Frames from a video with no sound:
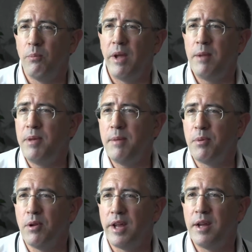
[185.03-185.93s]
Many
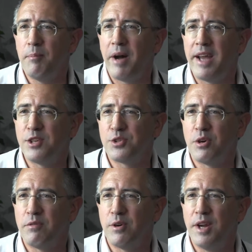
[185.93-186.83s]
people end up buying a
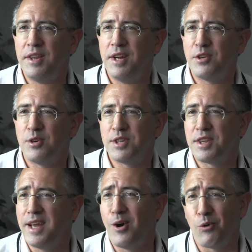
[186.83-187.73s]
server and then it
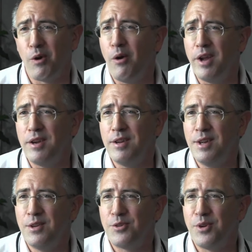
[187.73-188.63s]
turns out they outgrow it.
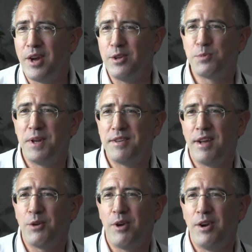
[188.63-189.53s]
So now you
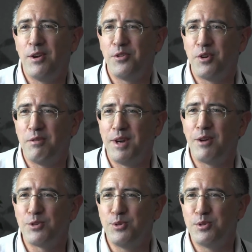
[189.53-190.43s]
spent 10 grand on a
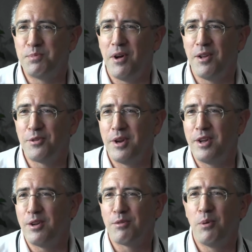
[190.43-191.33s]
server, now it's too small. So
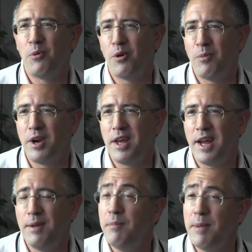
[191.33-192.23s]
now you're going to throw more
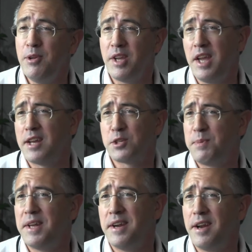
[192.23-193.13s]
money at it. Maybe you can't
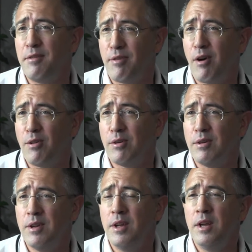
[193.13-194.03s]
expand it any farther.